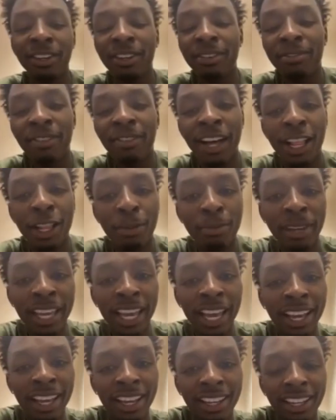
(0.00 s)
can follow me
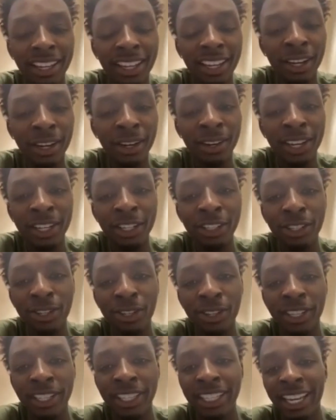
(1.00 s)
at
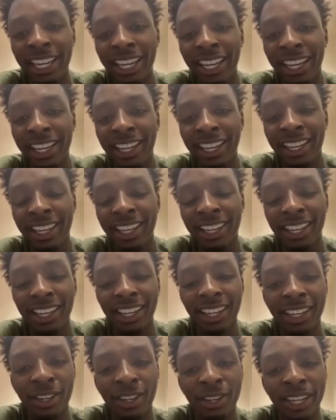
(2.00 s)
@O_Tate
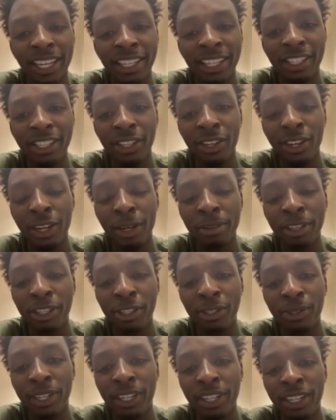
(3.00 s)
on Instagram and
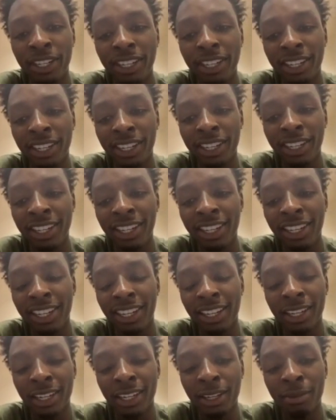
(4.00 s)
Twitter.
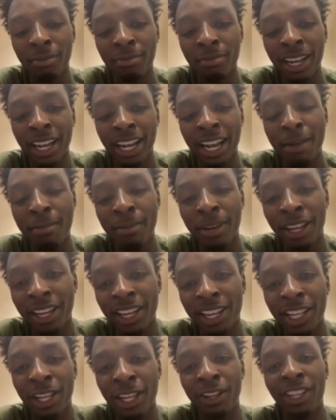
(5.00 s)
I got my
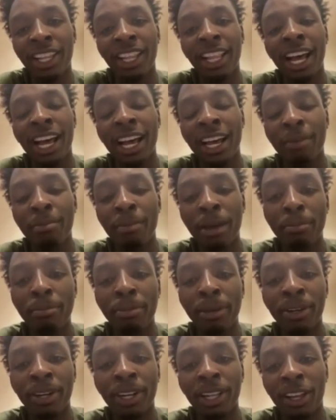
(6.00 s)
clothing line, my
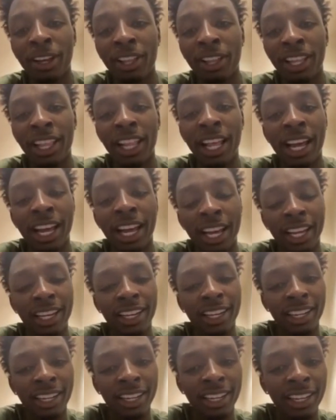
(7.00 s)
Built clothing
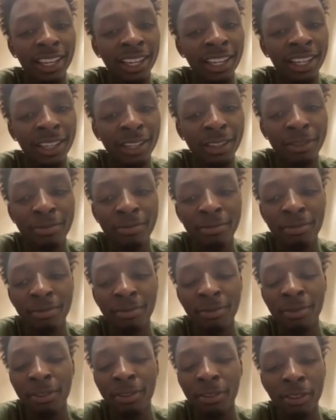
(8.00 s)
line.
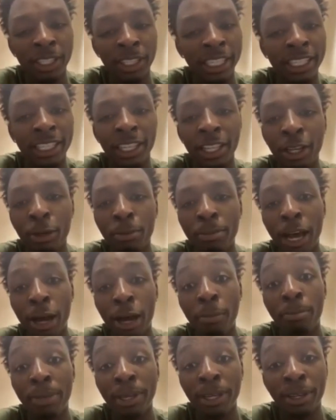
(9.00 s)
Just a little
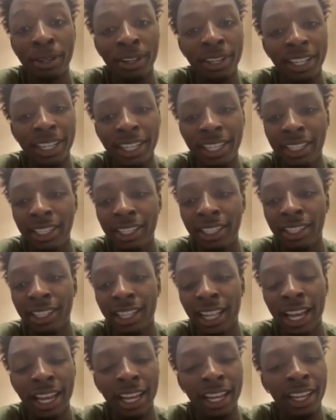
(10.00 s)
about Built. Just
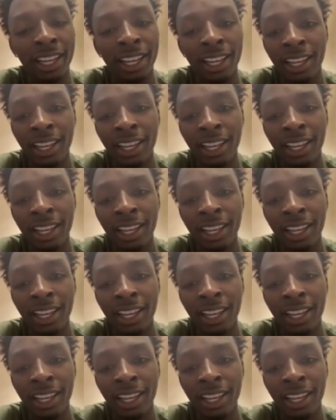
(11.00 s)
like,